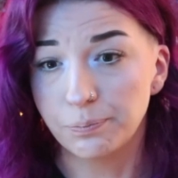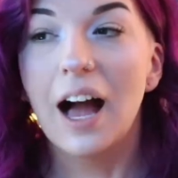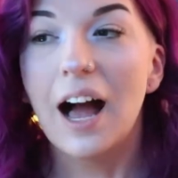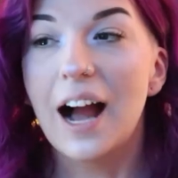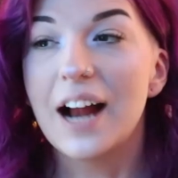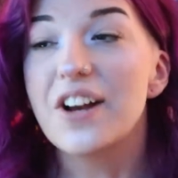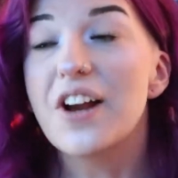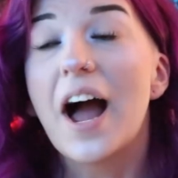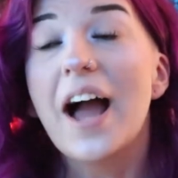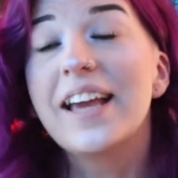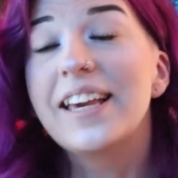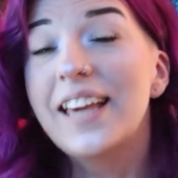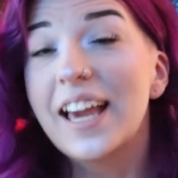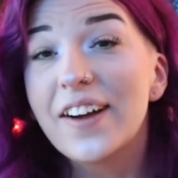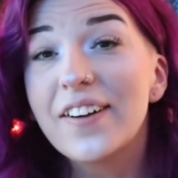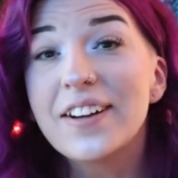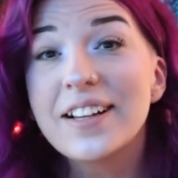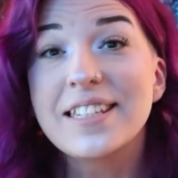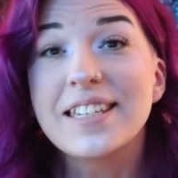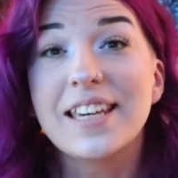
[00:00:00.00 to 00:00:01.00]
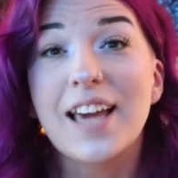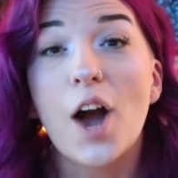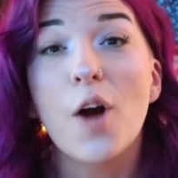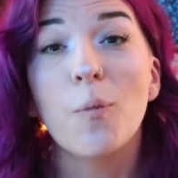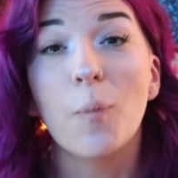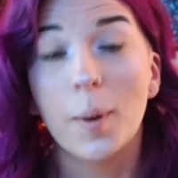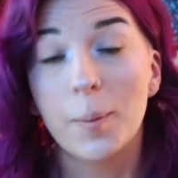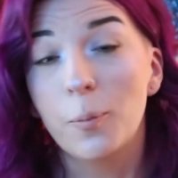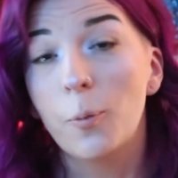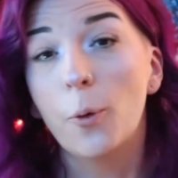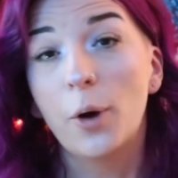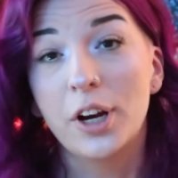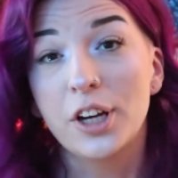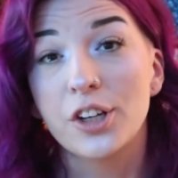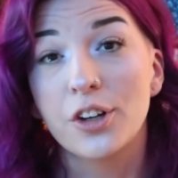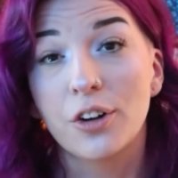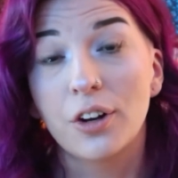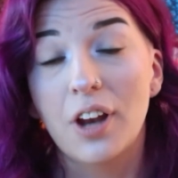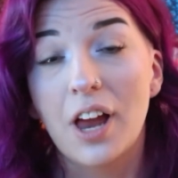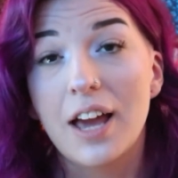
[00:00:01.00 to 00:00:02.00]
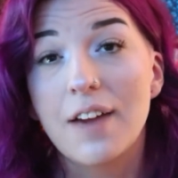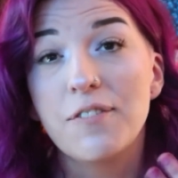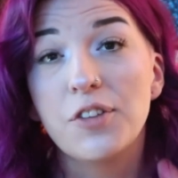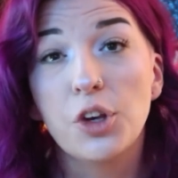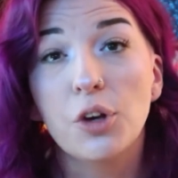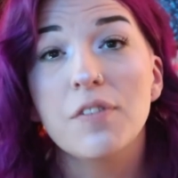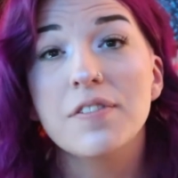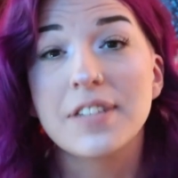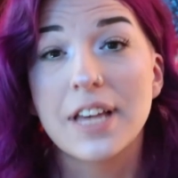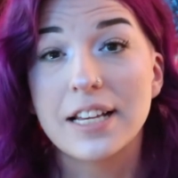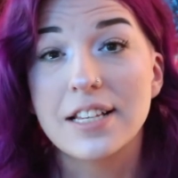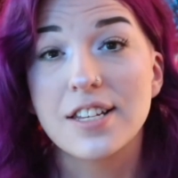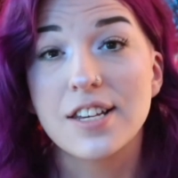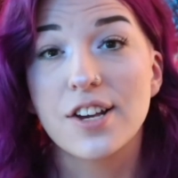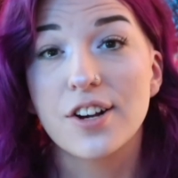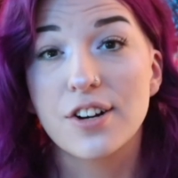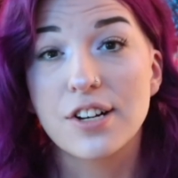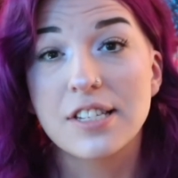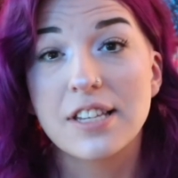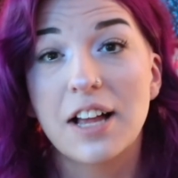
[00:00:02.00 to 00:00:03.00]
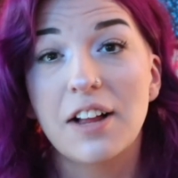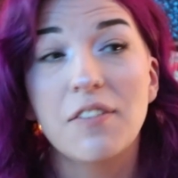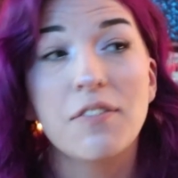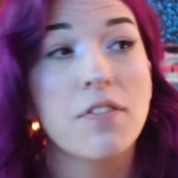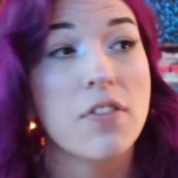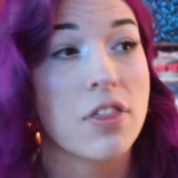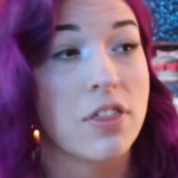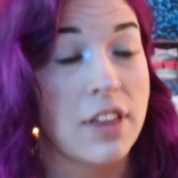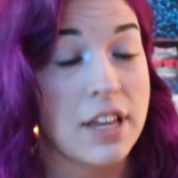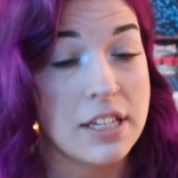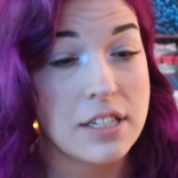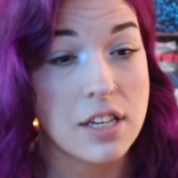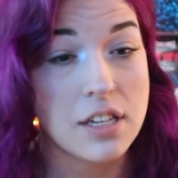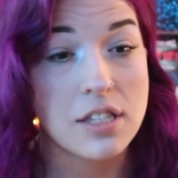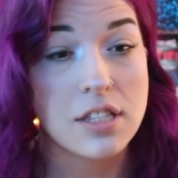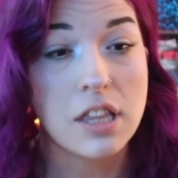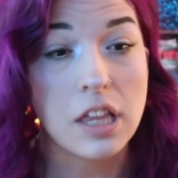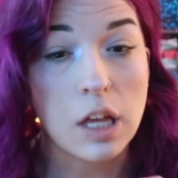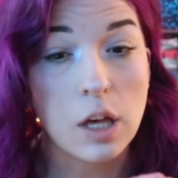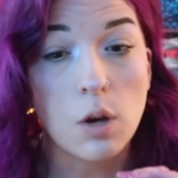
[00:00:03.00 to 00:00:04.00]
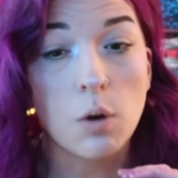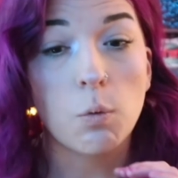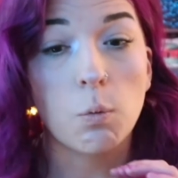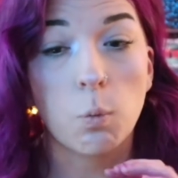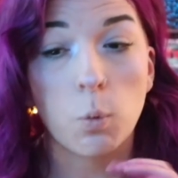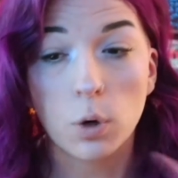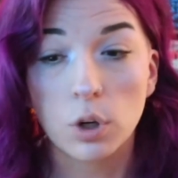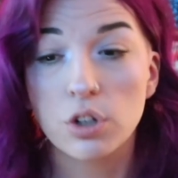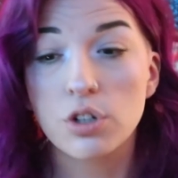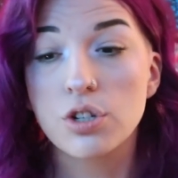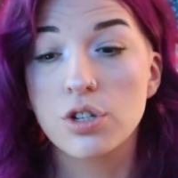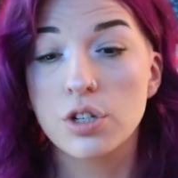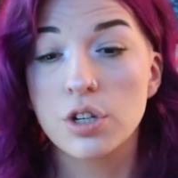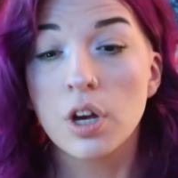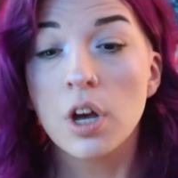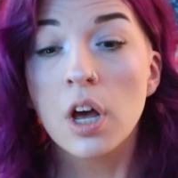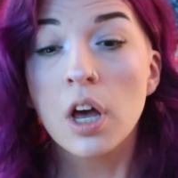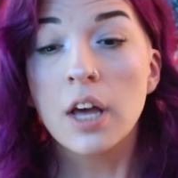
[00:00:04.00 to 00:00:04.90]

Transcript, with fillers: I guarantee at one point in your life, you've said to yourself, this is the worst